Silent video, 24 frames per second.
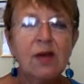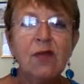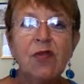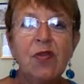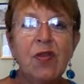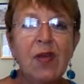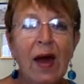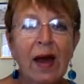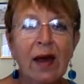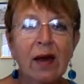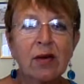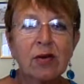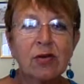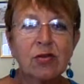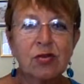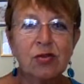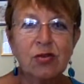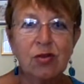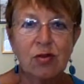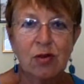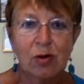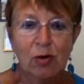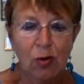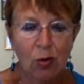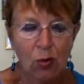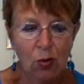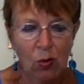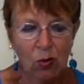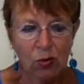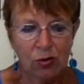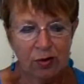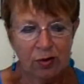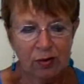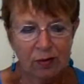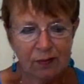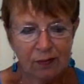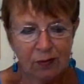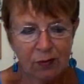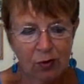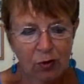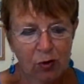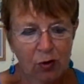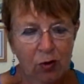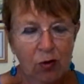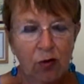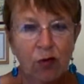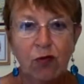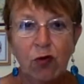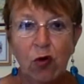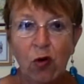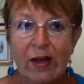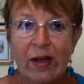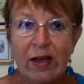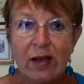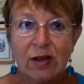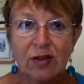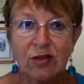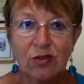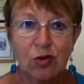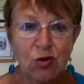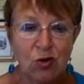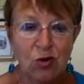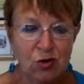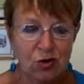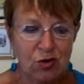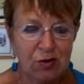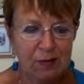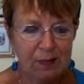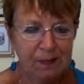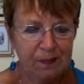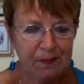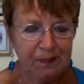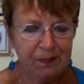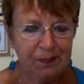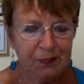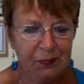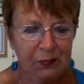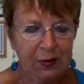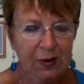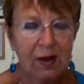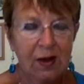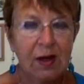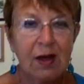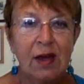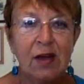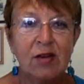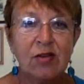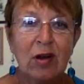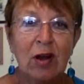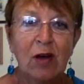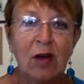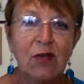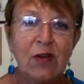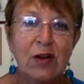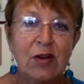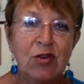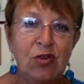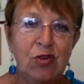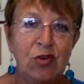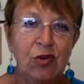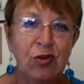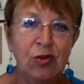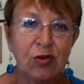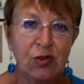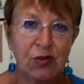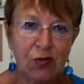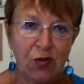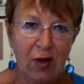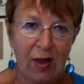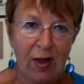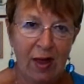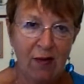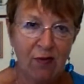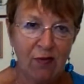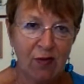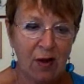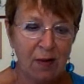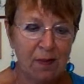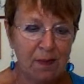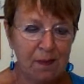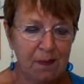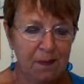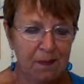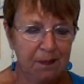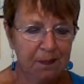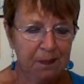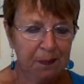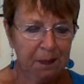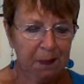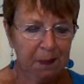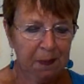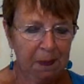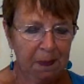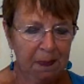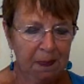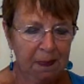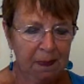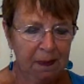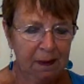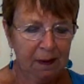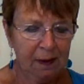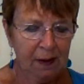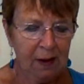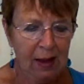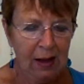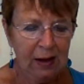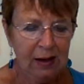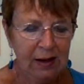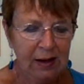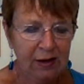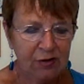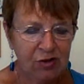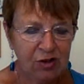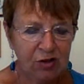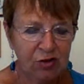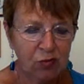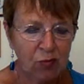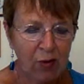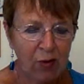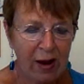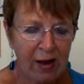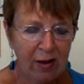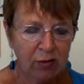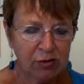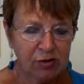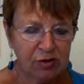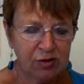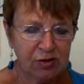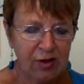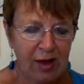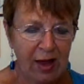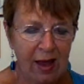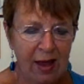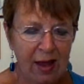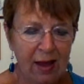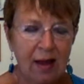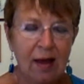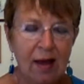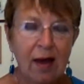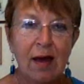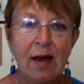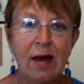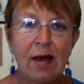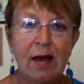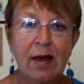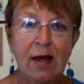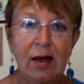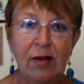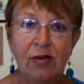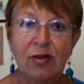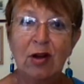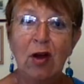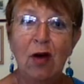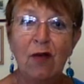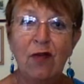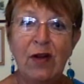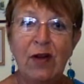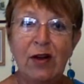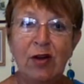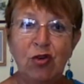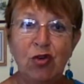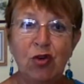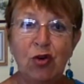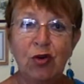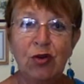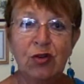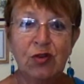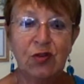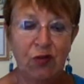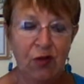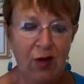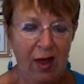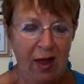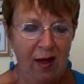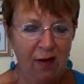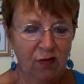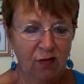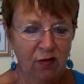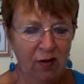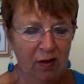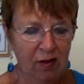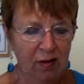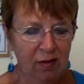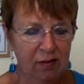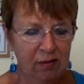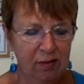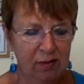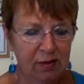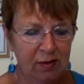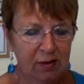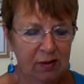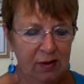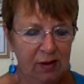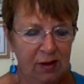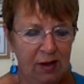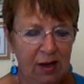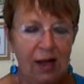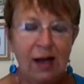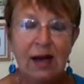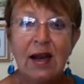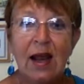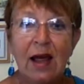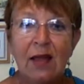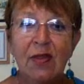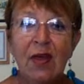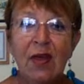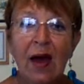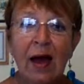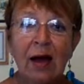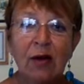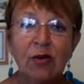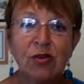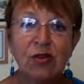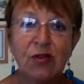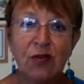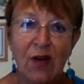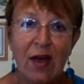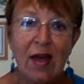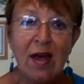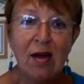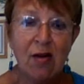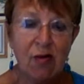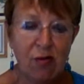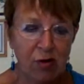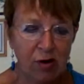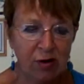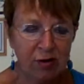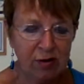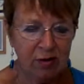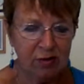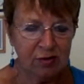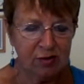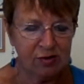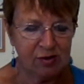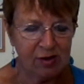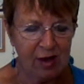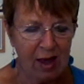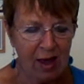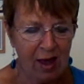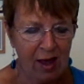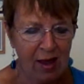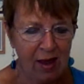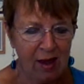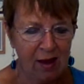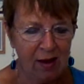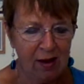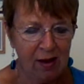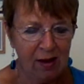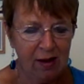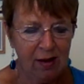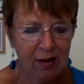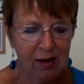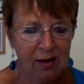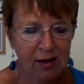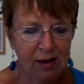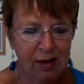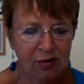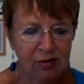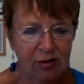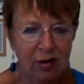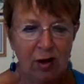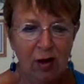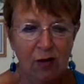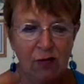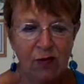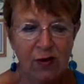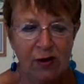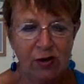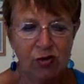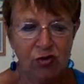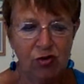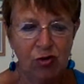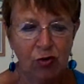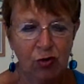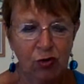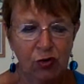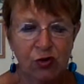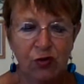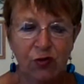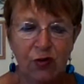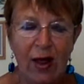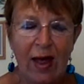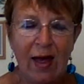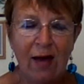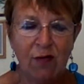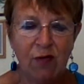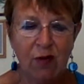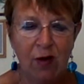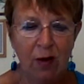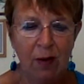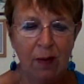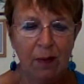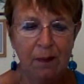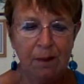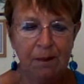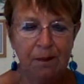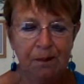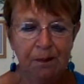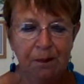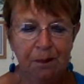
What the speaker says: Give thanks to the Lord, for he is good. His love endures forever. Let Israel say, his love endures forever. Let the house of Aaron say, his love endures forever.